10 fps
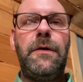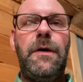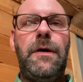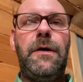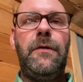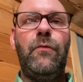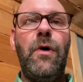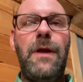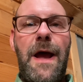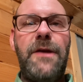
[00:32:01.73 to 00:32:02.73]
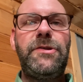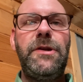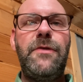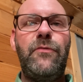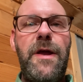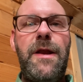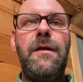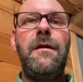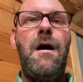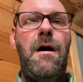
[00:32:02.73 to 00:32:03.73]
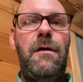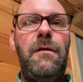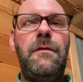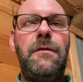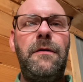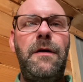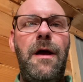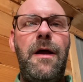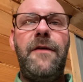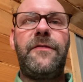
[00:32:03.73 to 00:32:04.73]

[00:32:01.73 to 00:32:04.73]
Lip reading: will actually read it all. If